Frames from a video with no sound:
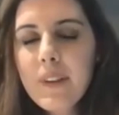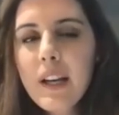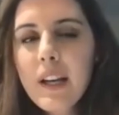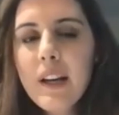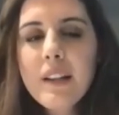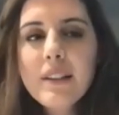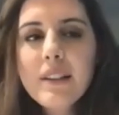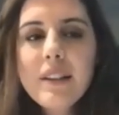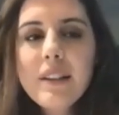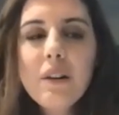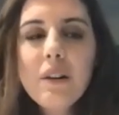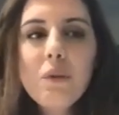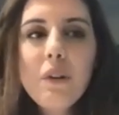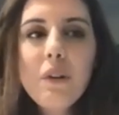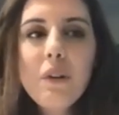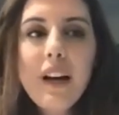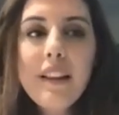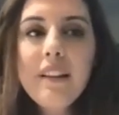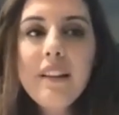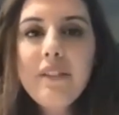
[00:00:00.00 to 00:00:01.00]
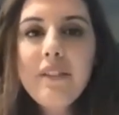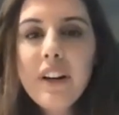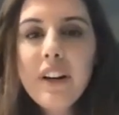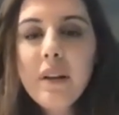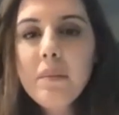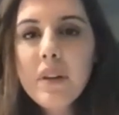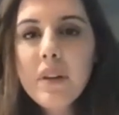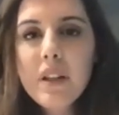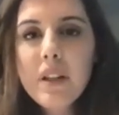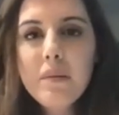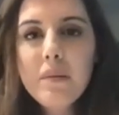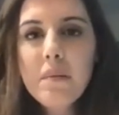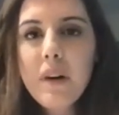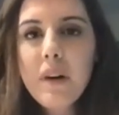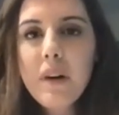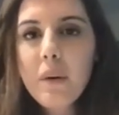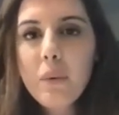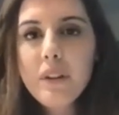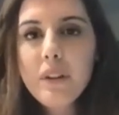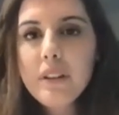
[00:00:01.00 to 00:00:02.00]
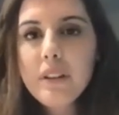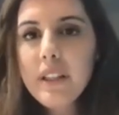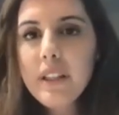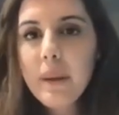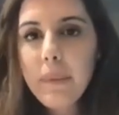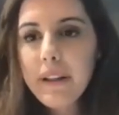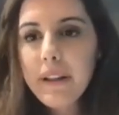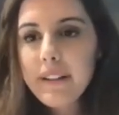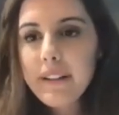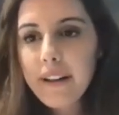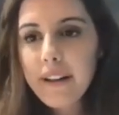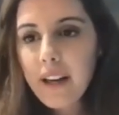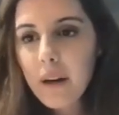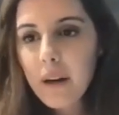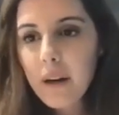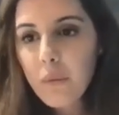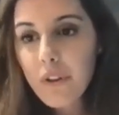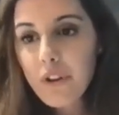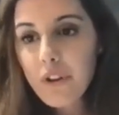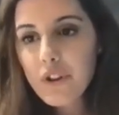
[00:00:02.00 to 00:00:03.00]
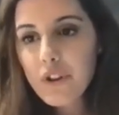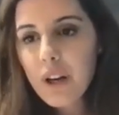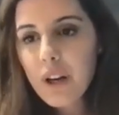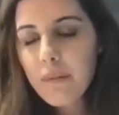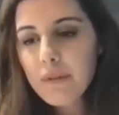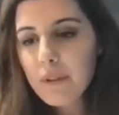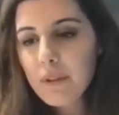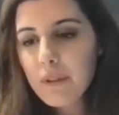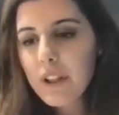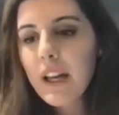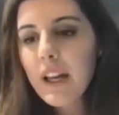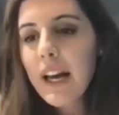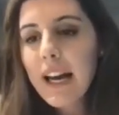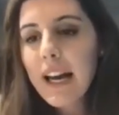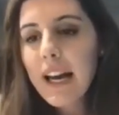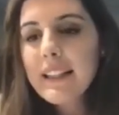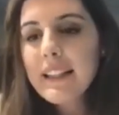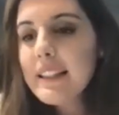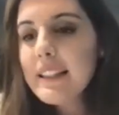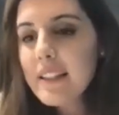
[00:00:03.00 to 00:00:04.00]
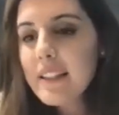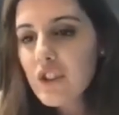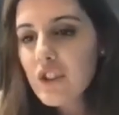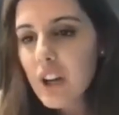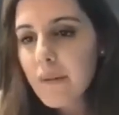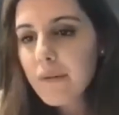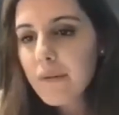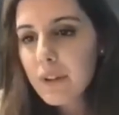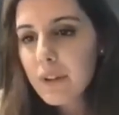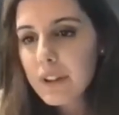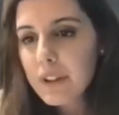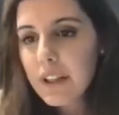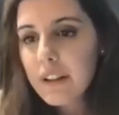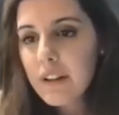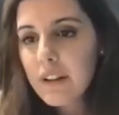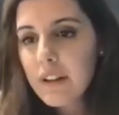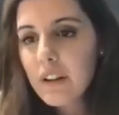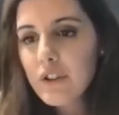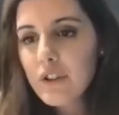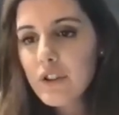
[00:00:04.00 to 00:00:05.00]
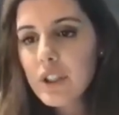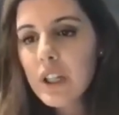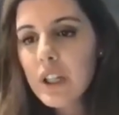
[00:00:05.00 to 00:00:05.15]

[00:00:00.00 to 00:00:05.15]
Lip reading: So at the very minimum, I would need a pentacam with a Scheimpflug, at least a Scheimpflug technology.